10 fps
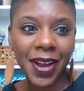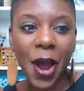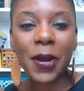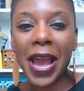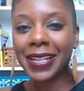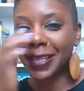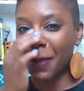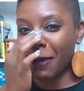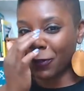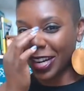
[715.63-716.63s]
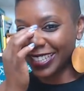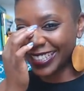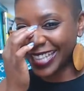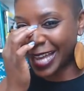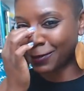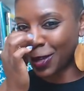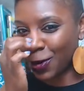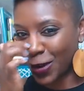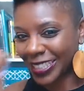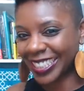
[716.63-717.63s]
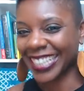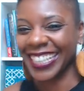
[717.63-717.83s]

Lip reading: Okay, so my friend just asked me a question.